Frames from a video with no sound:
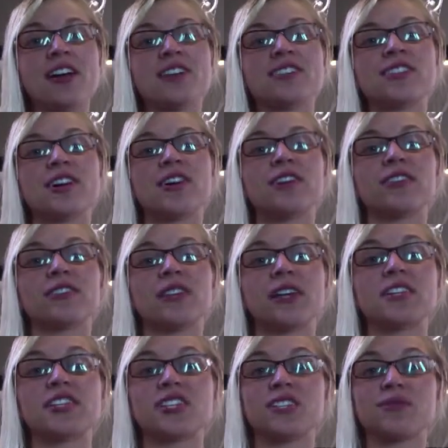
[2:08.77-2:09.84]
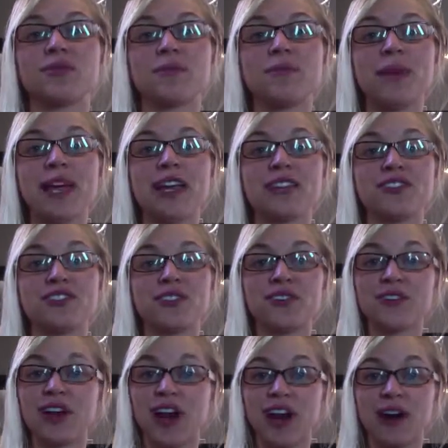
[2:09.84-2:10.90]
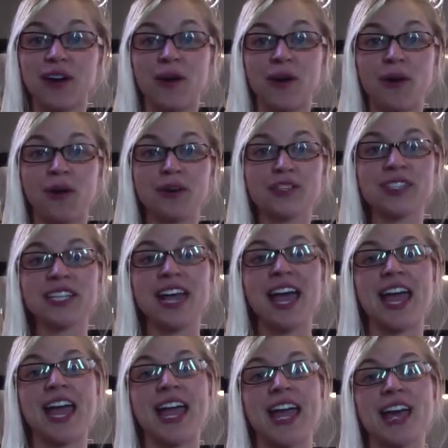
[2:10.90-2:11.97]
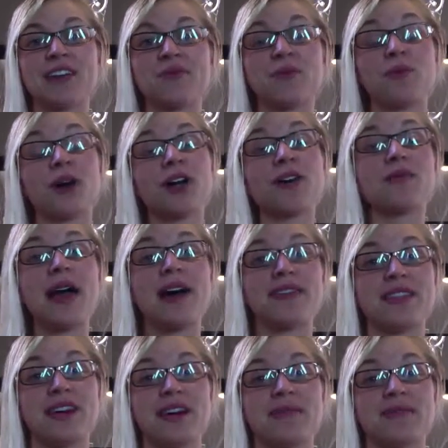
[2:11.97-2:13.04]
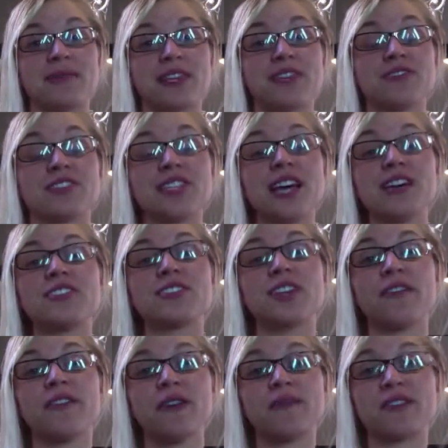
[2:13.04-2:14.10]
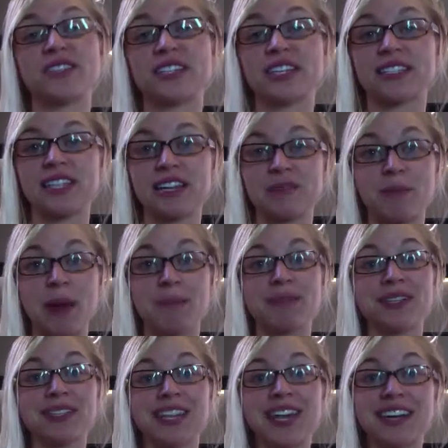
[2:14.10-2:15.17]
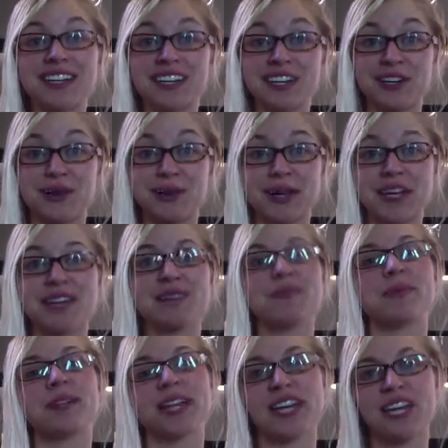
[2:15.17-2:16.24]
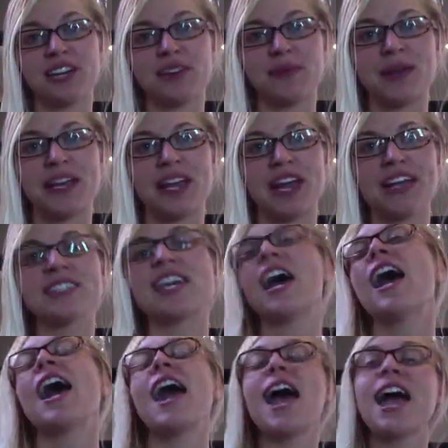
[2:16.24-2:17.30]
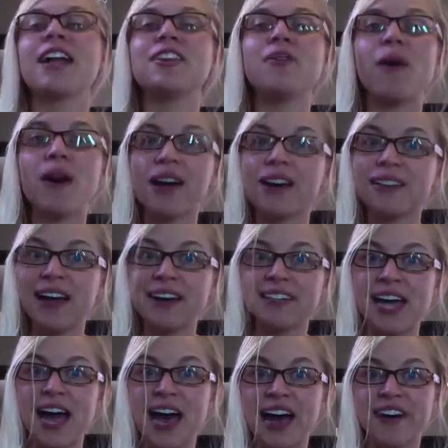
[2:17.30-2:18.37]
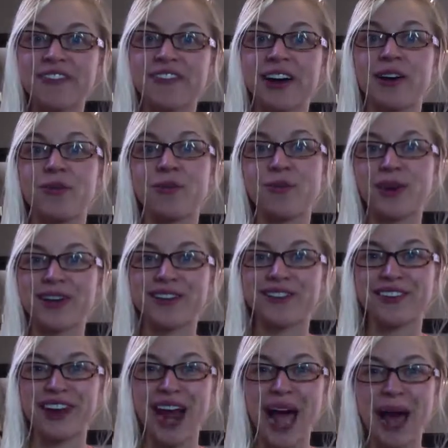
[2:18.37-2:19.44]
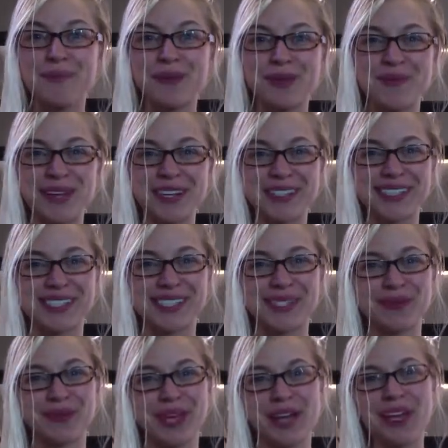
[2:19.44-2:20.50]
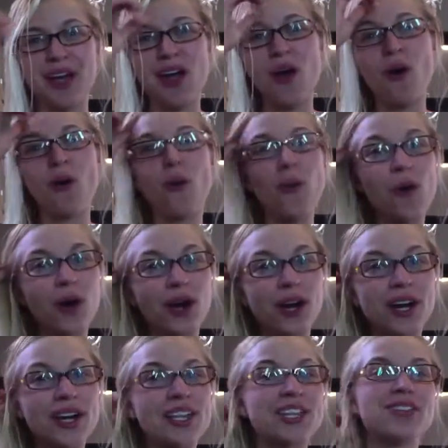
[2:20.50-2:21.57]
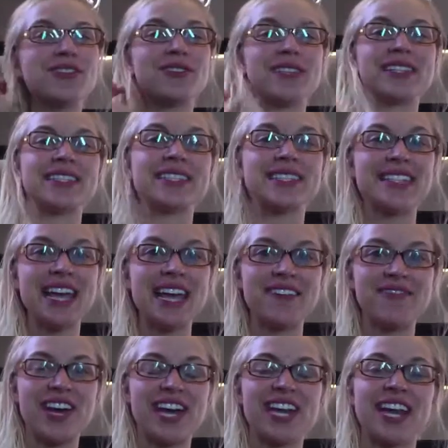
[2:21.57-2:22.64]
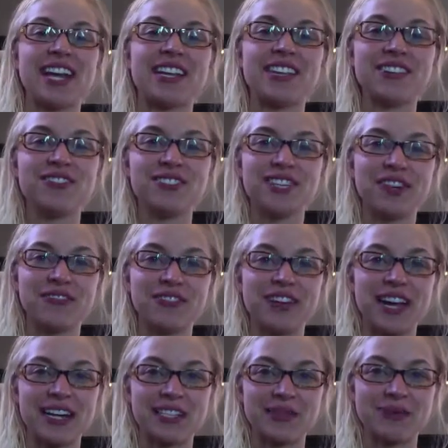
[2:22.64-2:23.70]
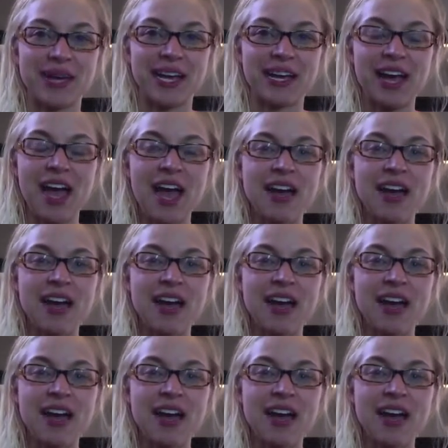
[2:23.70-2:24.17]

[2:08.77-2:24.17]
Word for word: So let's just remain true to our goals and work around them. You know, set yourself up for success by planning your week, planning your weekend, and you are allowed to have one of your happy meals this week. Or you can save it and use it for next week.